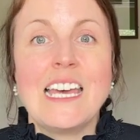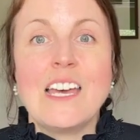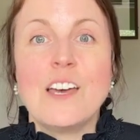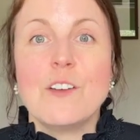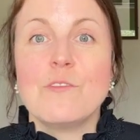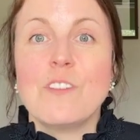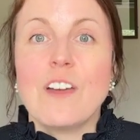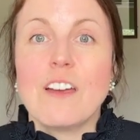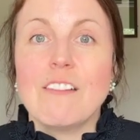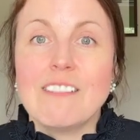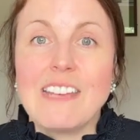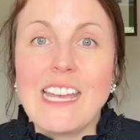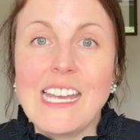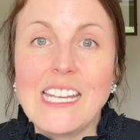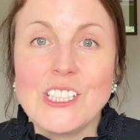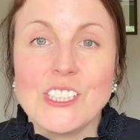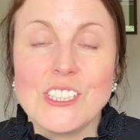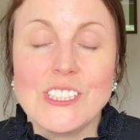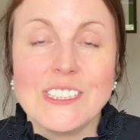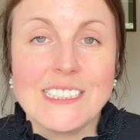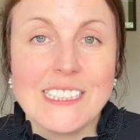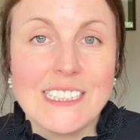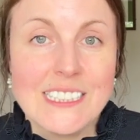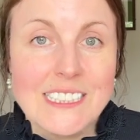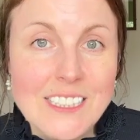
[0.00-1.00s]

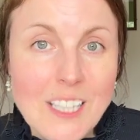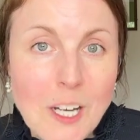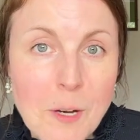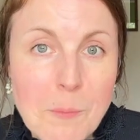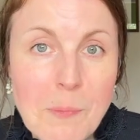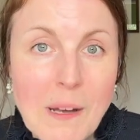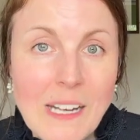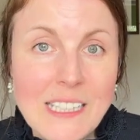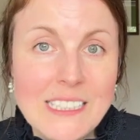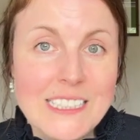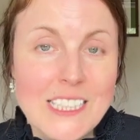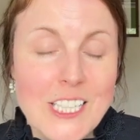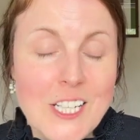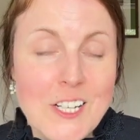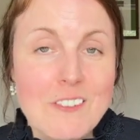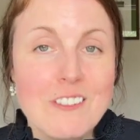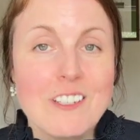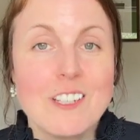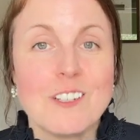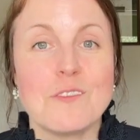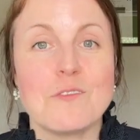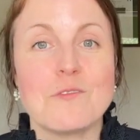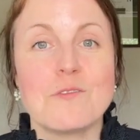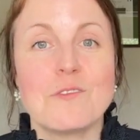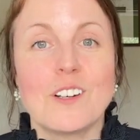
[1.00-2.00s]
variations in gut bacteria
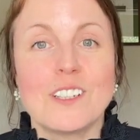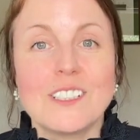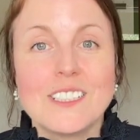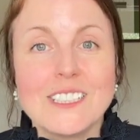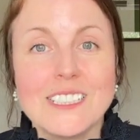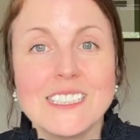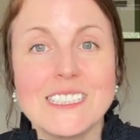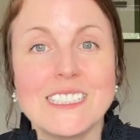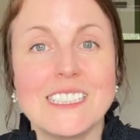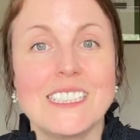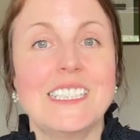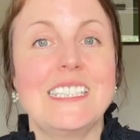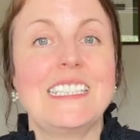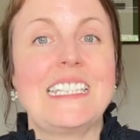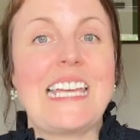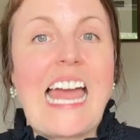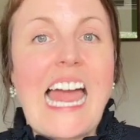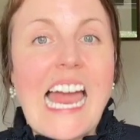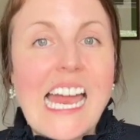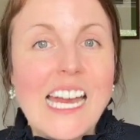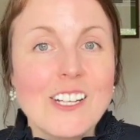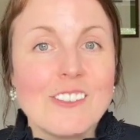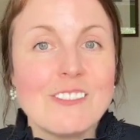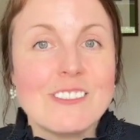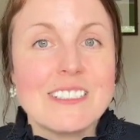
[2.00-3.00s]
and function, the
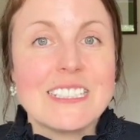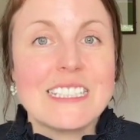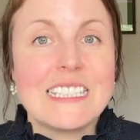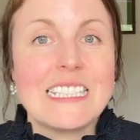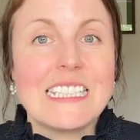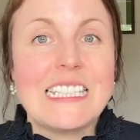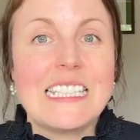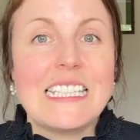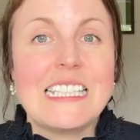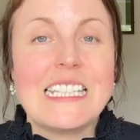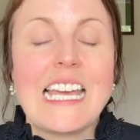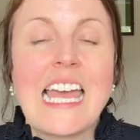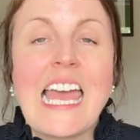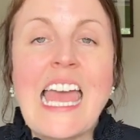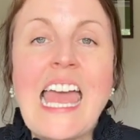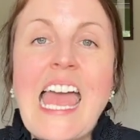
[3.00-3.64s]
accuracy